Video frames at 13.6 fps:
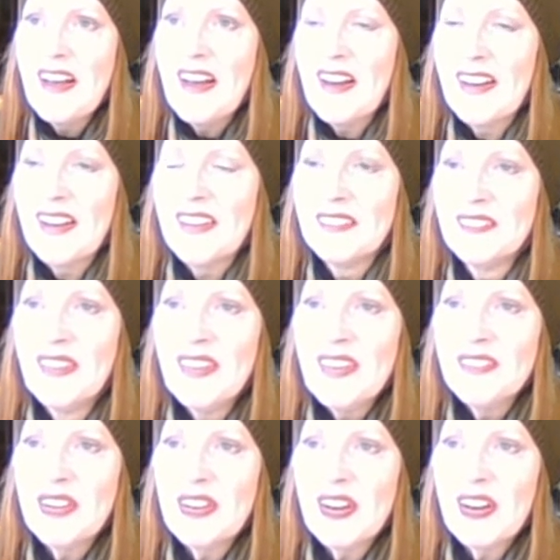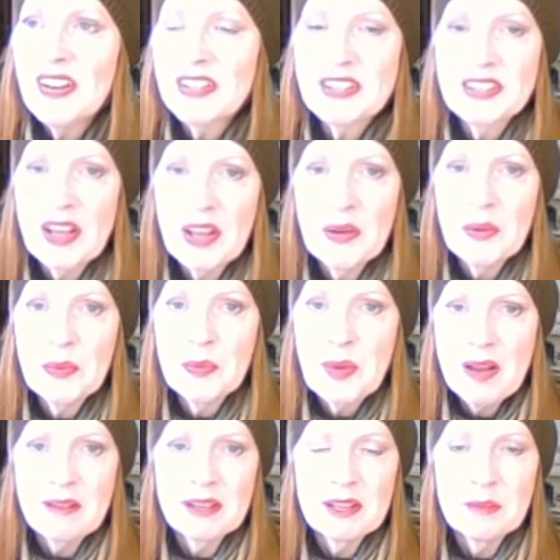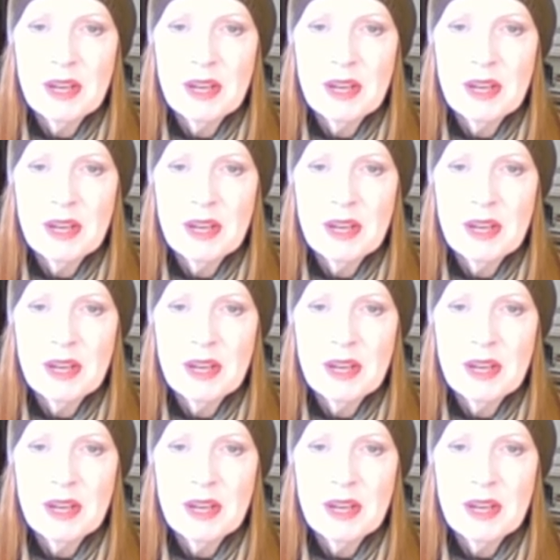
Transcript: but I just like wearing them,